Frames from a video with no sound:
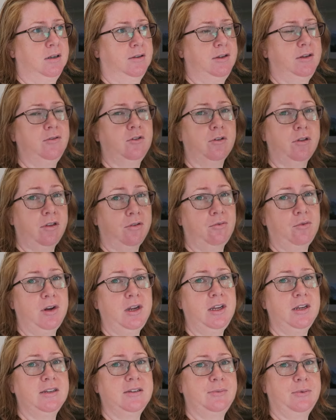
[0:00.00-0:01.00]
I think I've got
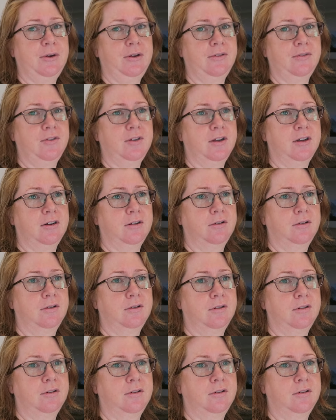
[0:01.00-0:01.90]
3 years worth now.